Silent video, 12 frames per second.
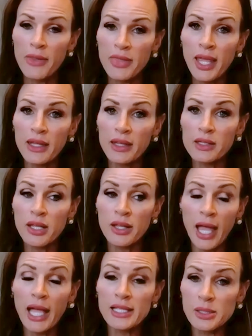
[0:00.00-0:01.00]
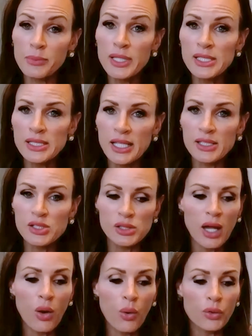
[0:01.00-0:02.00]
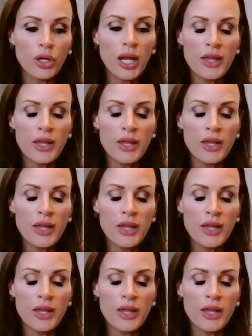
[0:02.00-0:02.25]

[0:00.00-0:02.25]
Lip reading: And then as a business owner,